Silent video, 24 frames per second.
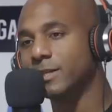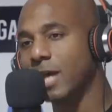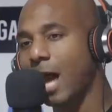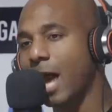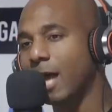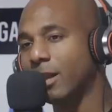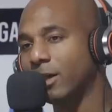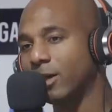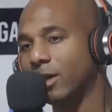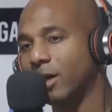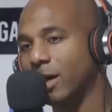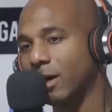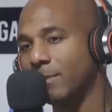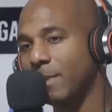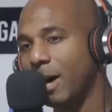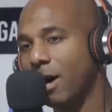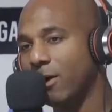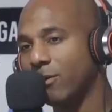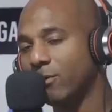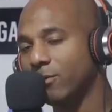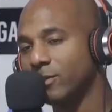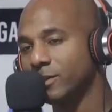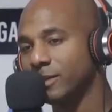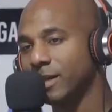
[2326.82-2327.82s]
Tyler come
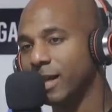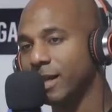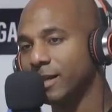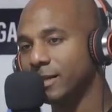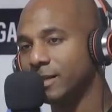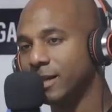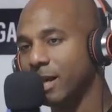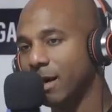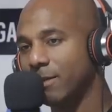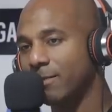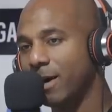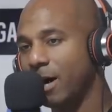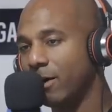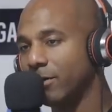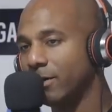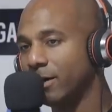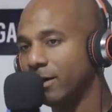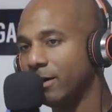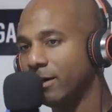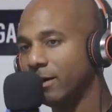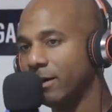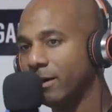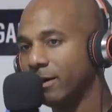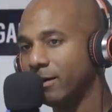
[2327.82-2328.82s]
out? Was that his come out?
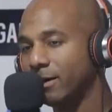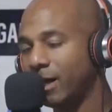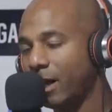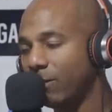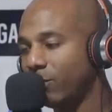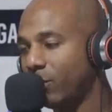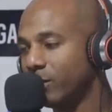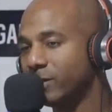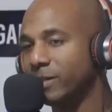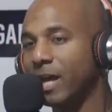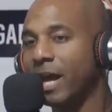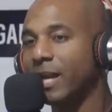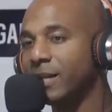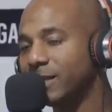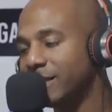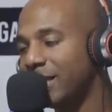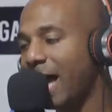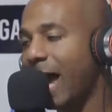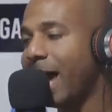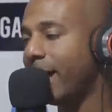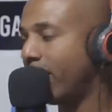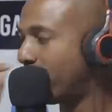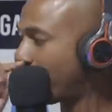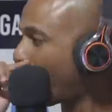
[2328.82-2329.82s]
That was that his
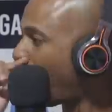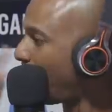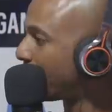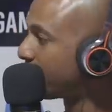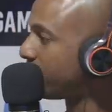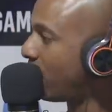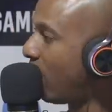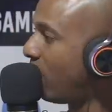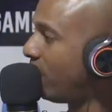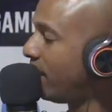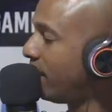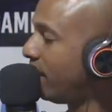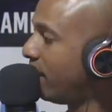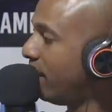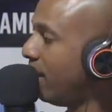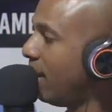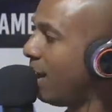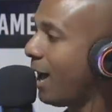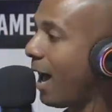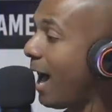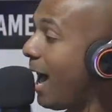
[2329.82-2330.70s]
Diana Ross moment?